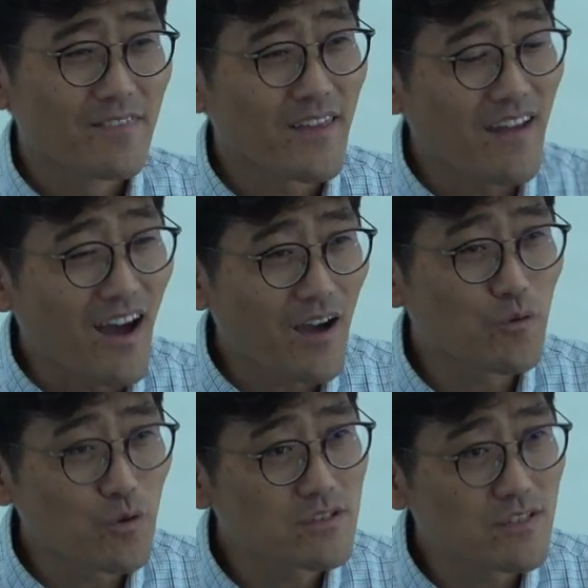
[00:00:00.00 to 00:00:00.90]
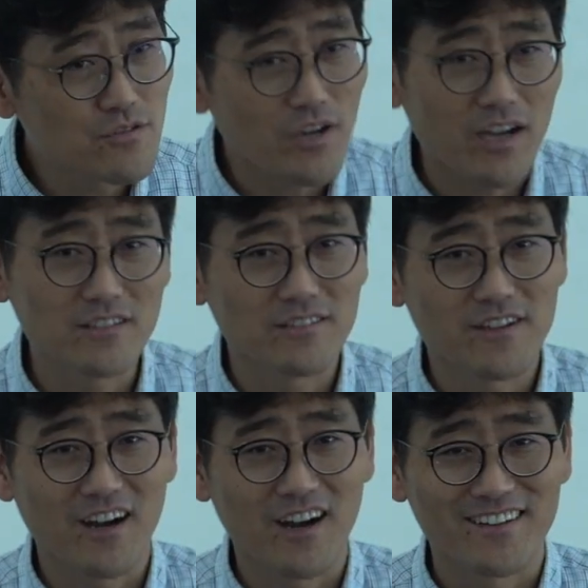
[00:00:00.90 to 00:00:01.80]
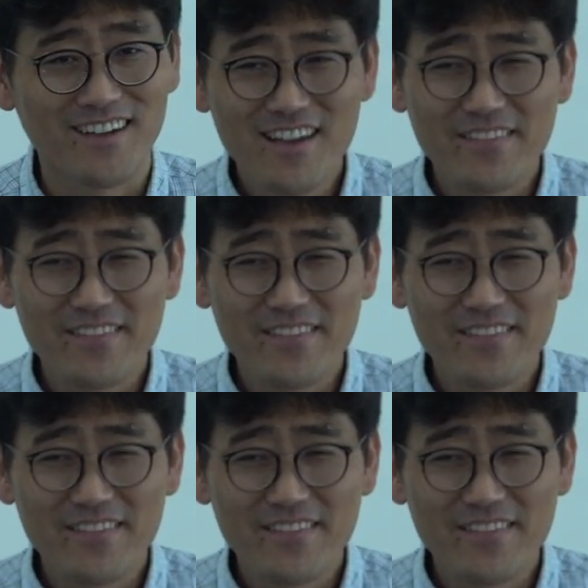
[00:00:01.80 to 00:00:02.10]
that I was a child of God,